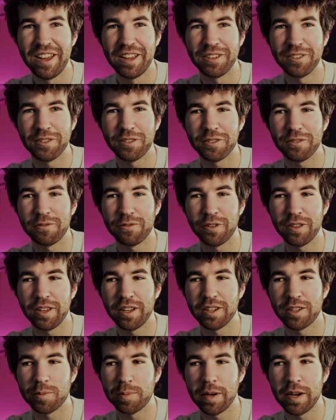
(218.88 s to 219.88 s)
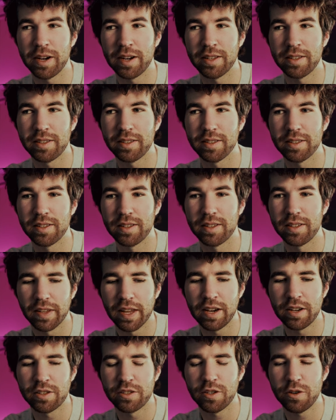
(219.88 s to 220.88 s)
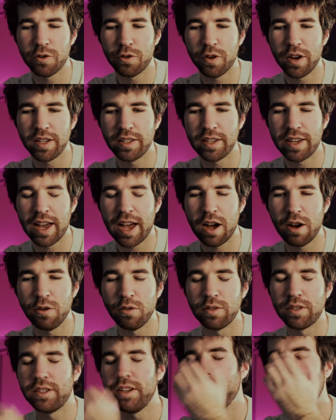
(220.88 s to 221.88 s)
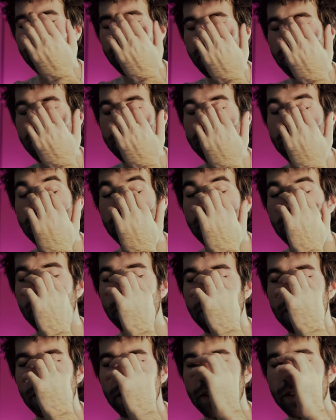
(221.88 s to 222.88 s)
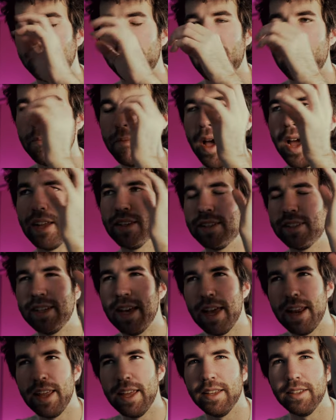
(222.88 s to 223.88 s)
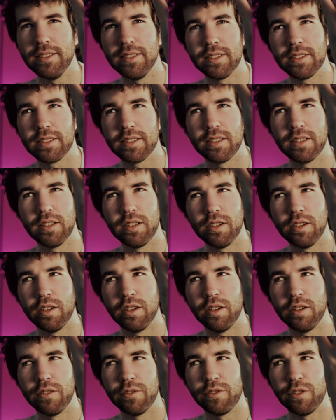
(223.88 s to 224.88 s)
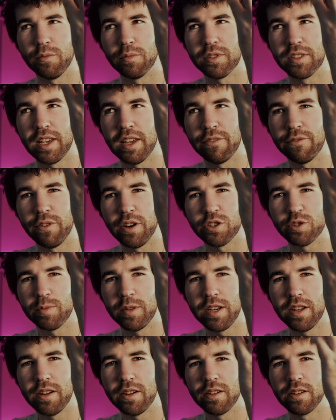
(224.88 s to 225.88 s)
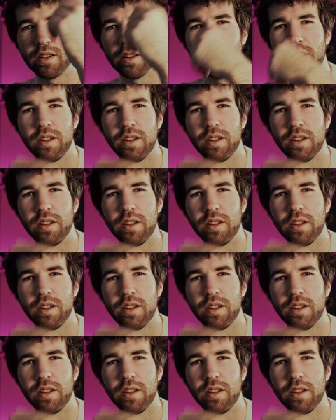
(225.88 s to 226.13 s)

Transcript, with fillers: just for the experience. And it's so crazy how different that mindset is from, say, freshman year.